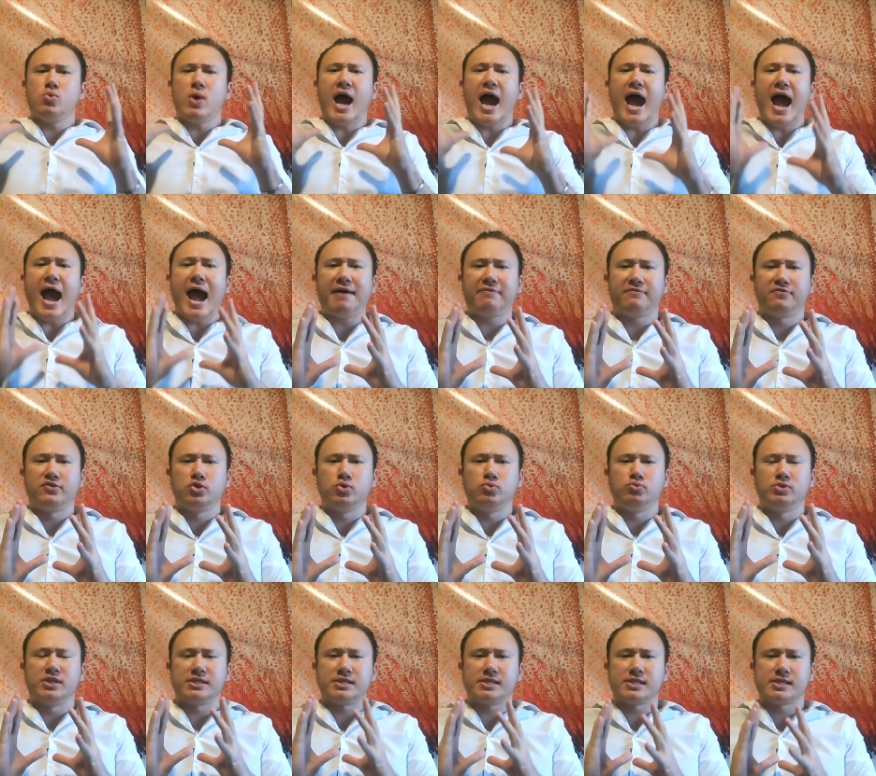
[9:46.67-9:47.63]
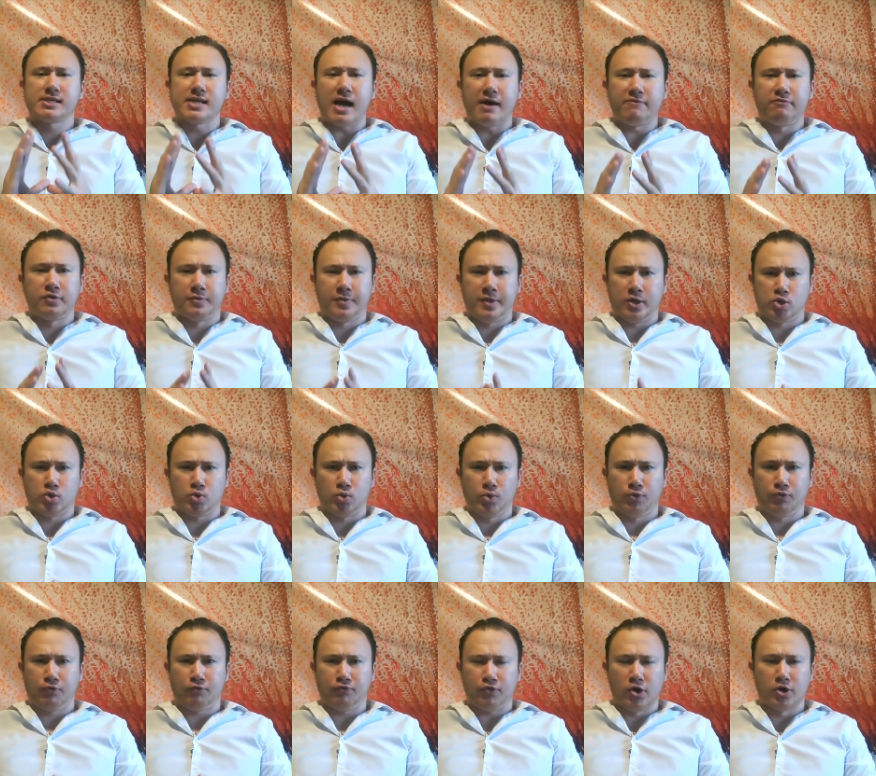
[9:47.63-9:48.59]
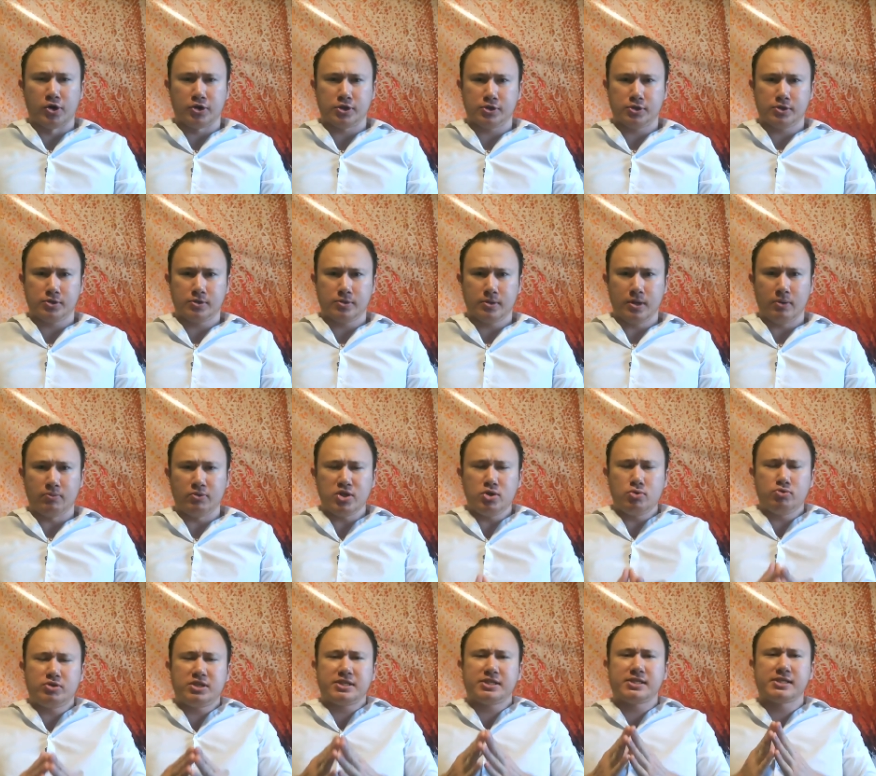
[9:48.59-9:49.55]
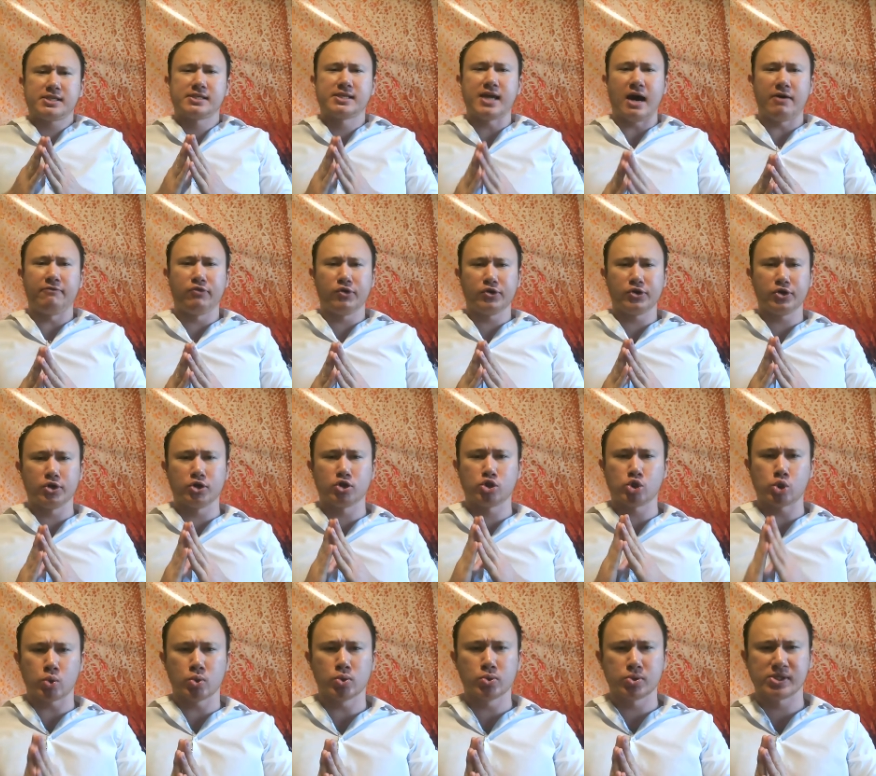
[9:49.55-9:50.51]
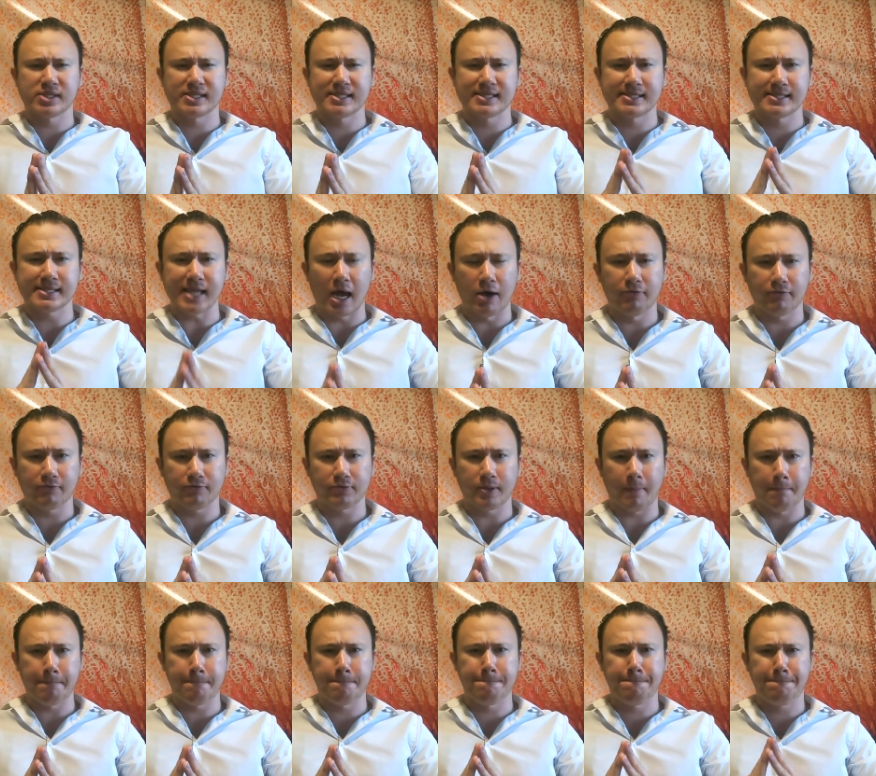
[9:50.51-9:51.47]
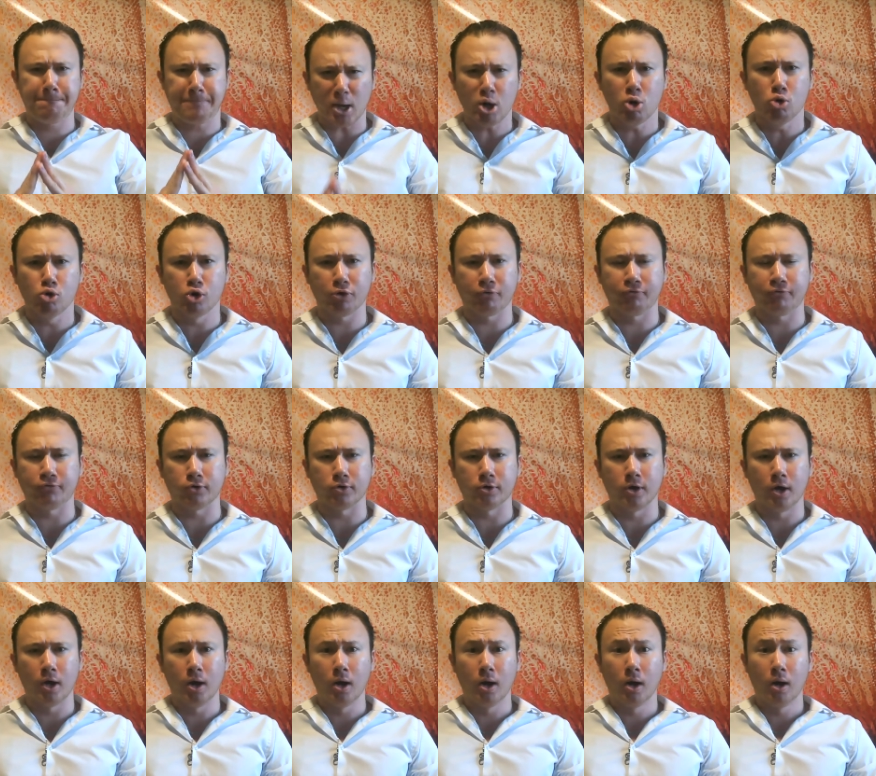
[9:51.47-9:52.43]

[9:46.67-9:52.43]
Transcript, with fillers: have to discover the truth first. And when you discover your true self, the beautiful,